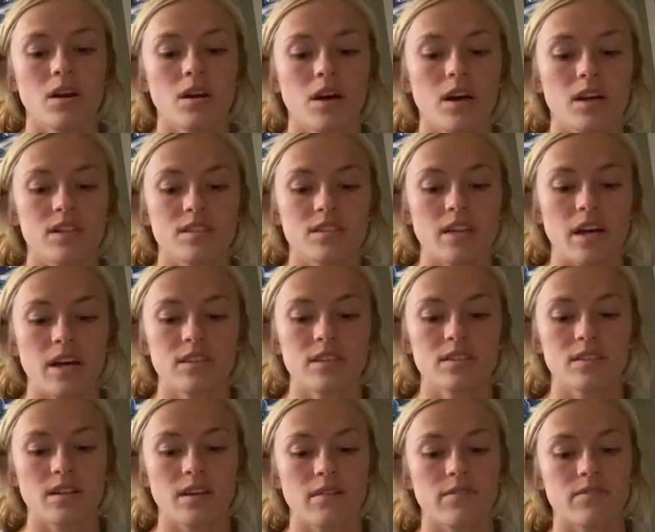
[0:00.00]

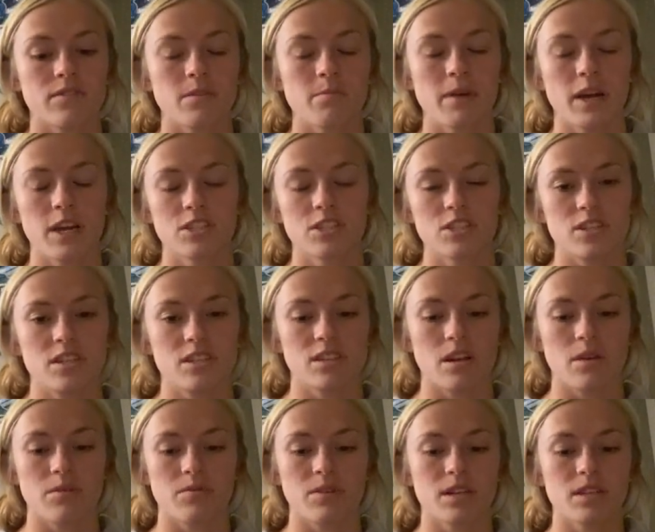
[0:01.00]
assess if the patient is
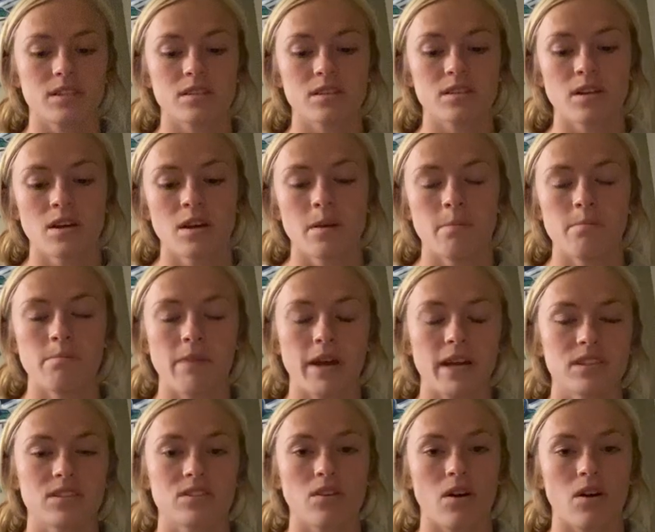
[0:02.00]
at risk
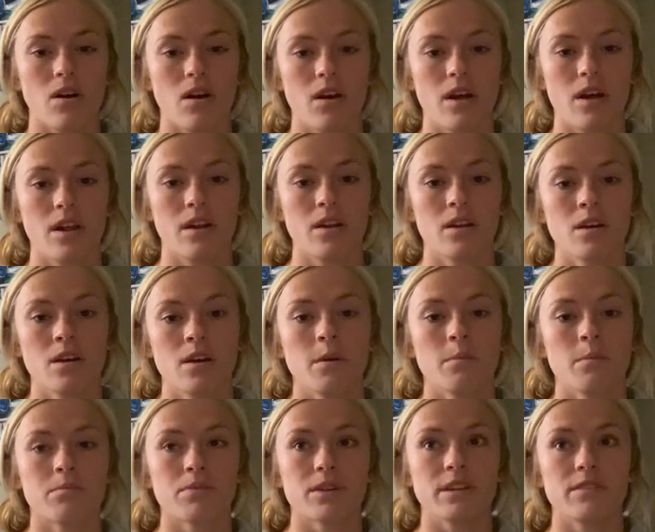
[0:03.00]
based on
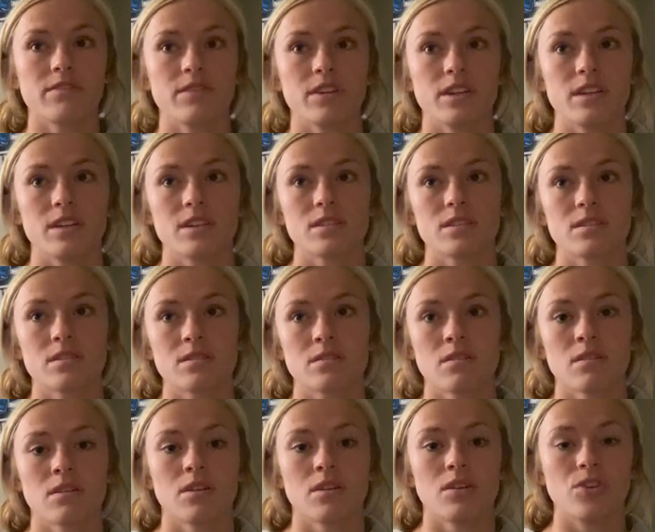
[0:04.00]
previous
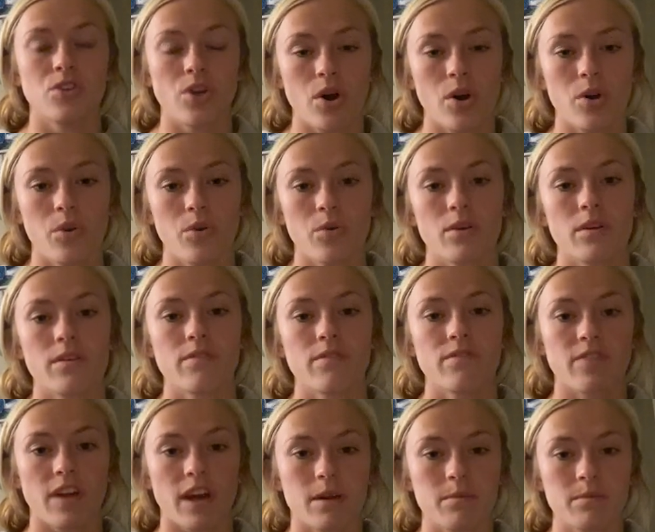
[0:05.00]
known
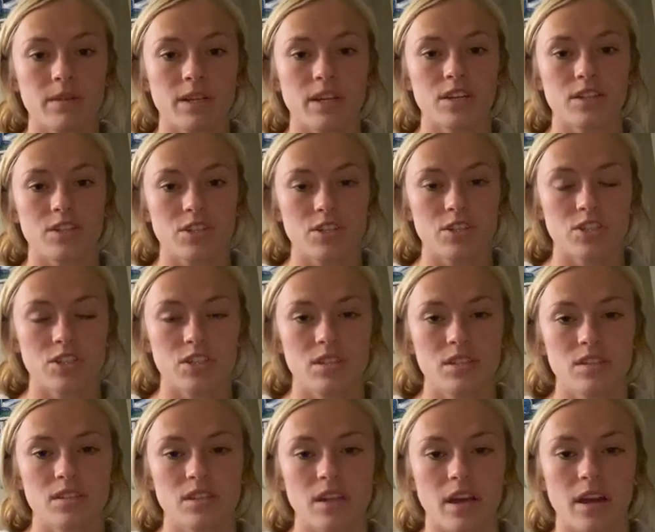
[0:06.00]
family
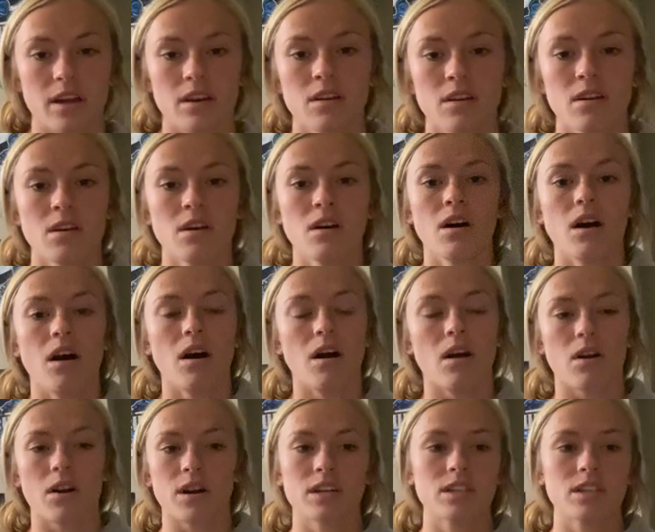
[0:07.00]
conditions like
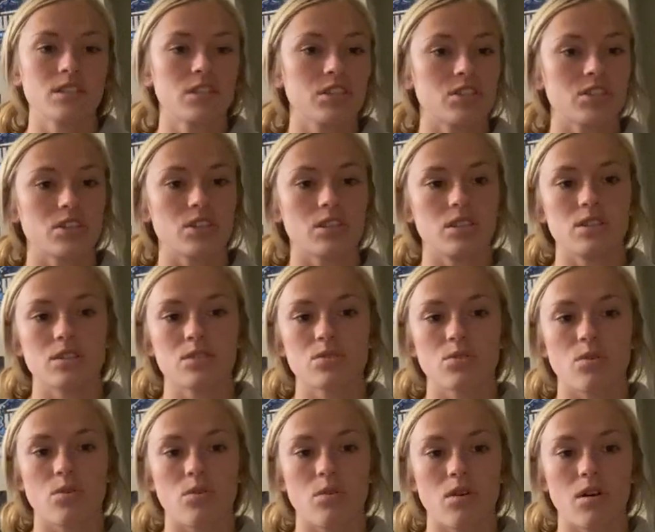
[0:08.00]
heart conditions
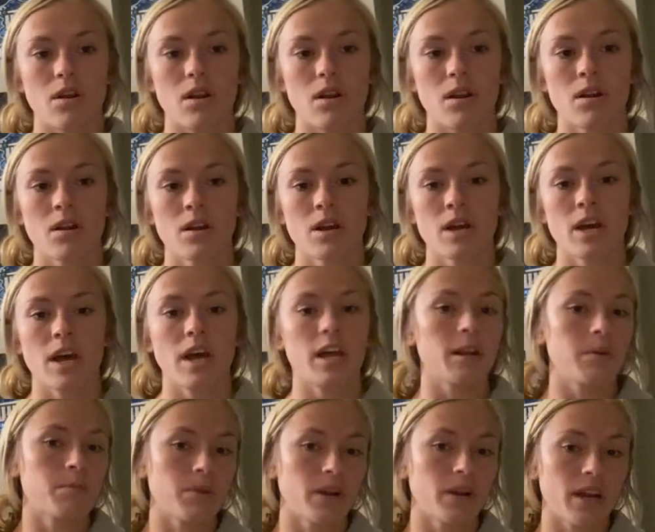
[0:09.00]
or
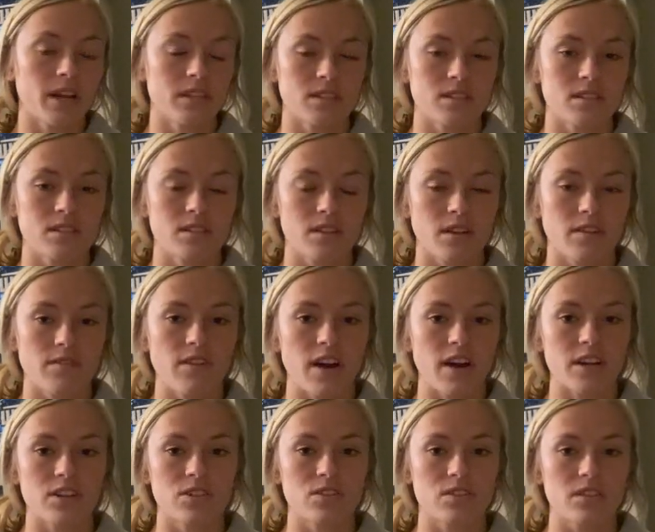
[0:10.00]
any pre-existing
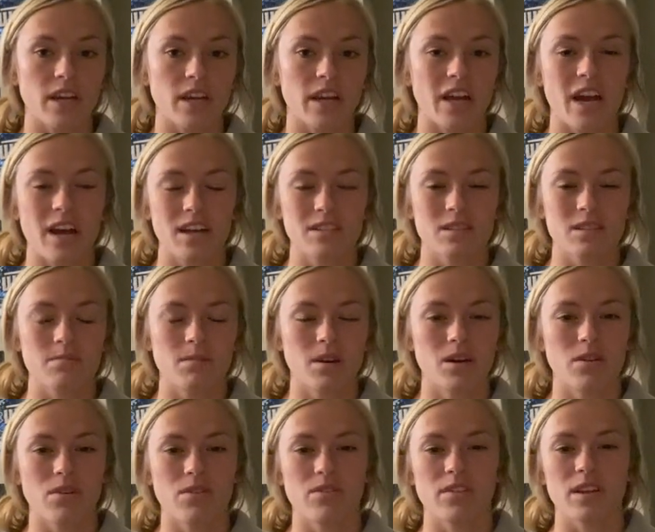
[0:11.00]
factors like
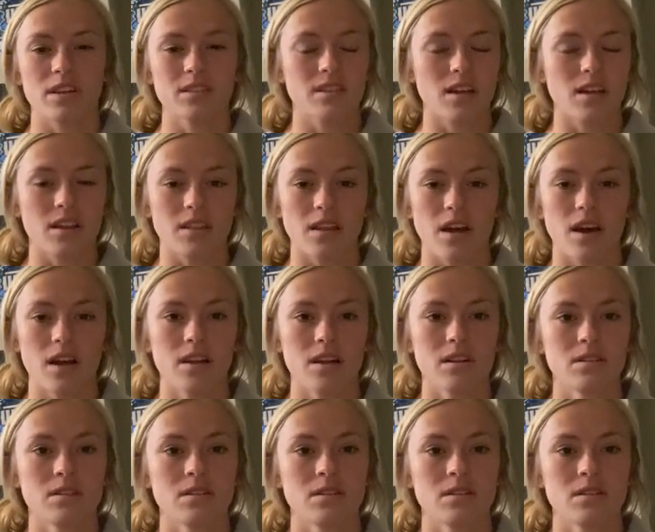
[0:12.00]
asthma or things like that.